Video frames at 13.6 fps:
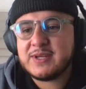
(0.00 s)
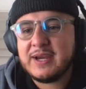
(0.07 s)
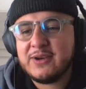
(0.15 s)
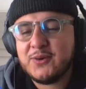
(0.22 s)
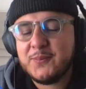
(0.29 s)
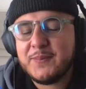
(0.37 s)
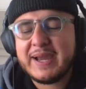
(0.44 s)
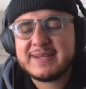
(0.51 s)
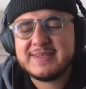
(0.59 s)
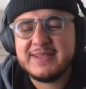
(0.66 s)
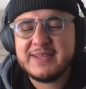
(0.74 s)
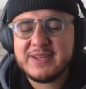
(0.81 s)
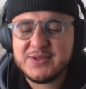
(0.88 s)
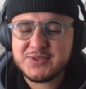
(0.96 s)
I know back then
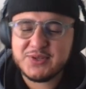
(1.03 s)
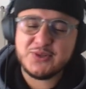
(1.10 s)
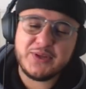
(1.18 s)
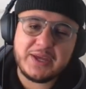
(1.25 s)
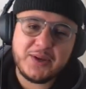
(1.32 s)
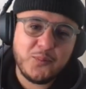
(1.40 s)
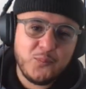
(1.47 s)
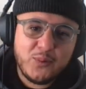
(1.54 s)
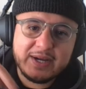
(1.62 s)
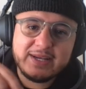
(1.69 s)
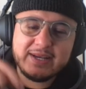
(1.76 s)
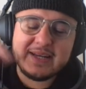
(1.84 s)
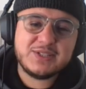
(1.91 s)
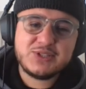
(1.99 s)
they used to do like 1
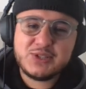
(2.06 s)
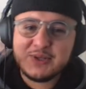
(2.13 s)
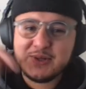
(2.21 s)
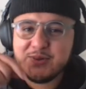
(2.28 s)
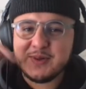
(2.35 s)
and 2